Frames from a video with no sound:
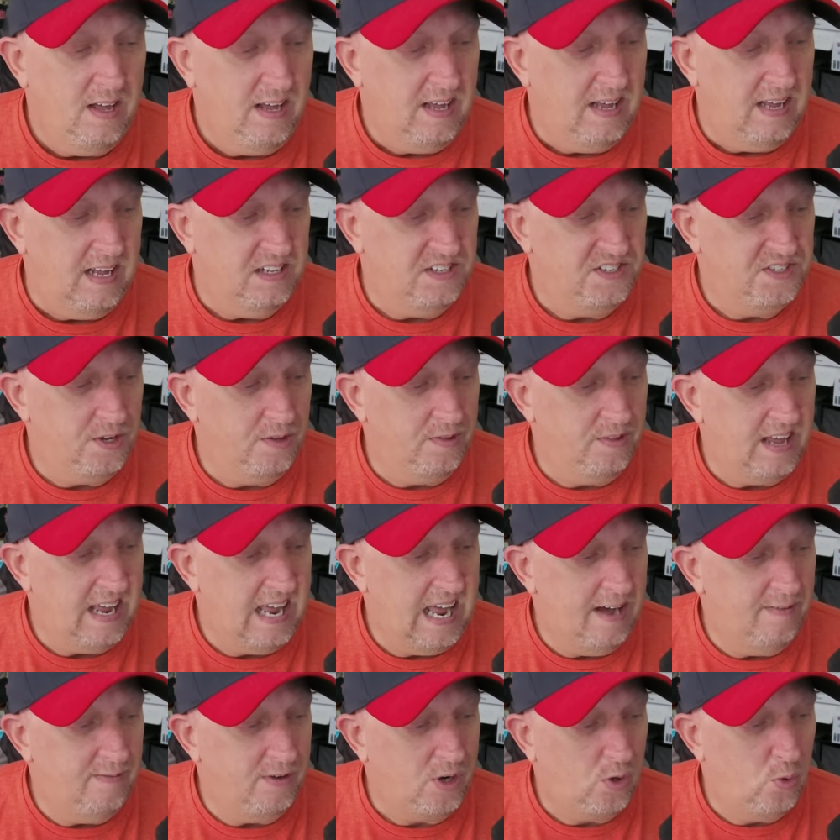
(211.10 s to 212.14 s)
And so they
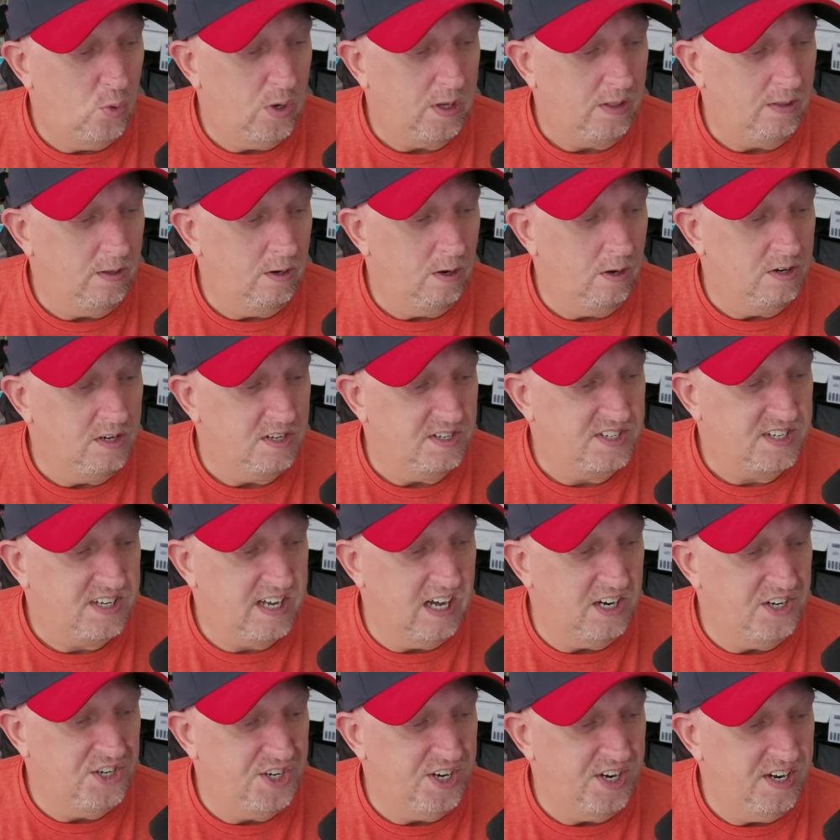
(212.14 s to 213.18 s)
have a quick little
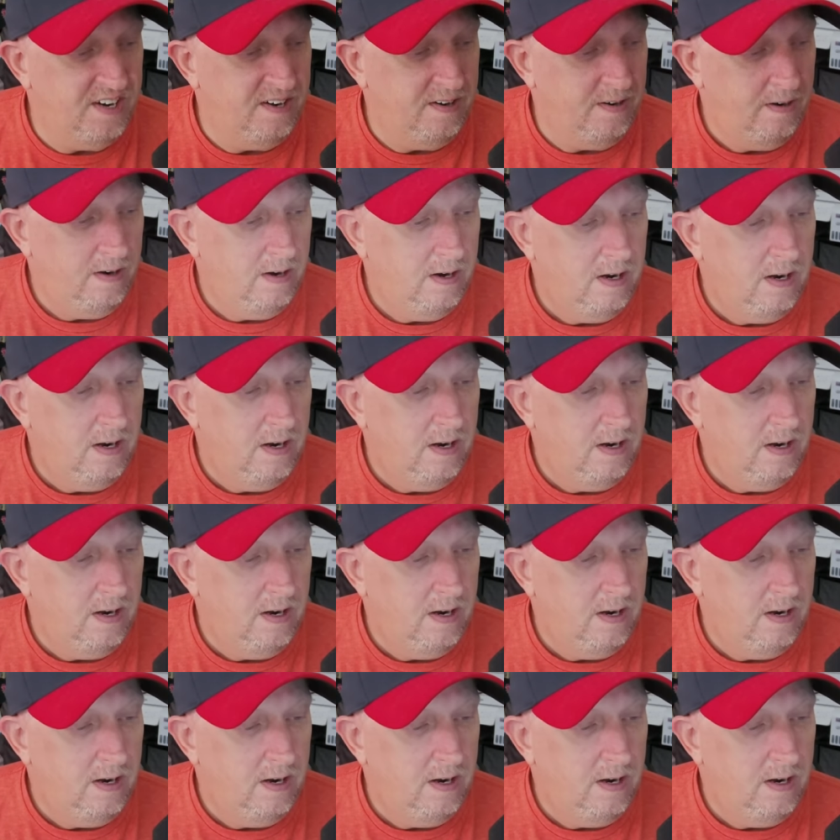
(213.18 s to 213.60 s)
discussion.